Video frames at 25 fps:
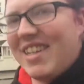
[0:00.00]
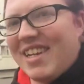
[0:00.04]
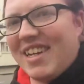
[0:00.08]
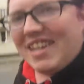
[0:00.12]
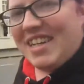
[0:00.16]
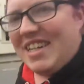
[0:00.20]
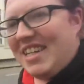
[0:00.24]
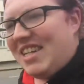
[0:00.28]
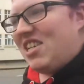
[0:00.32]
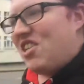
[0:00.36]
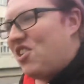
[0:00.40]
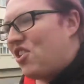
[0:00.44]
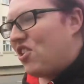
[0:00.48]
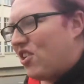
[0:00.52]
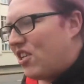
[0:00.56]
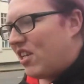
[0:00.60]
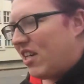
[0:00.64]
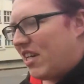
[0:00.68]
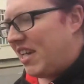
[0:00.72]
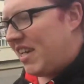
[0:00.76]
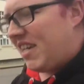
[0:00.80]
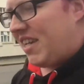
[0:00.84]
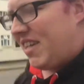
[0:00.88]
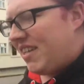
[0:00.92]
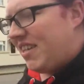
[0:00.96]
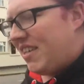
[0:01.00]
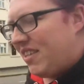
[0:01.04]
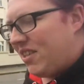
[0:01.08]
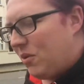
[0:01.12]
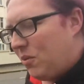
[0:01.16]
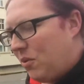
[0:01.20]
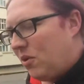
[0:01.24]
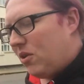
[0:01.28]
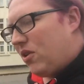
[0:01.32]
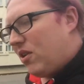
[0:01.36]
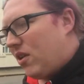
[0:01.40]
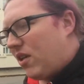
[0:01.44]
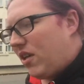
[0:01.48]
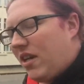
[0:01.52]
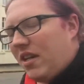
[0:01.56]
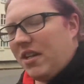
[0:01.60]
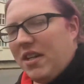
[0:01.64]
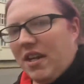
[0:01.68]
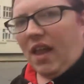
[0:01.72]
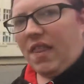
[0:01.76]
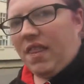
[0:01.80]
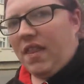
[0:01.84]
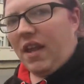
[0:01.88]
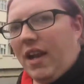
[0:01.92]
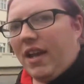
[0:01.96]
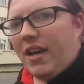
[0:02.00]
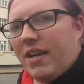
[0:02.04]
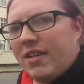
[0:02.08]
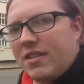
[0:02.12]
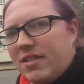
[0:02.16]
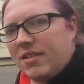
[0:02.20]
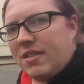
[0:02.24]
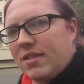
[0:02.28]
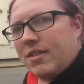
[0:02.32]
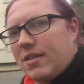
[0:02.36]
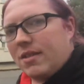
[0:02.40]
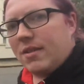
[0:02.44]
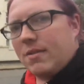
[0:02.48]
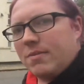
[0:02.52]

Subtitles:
and enjoy the walk nonetheless.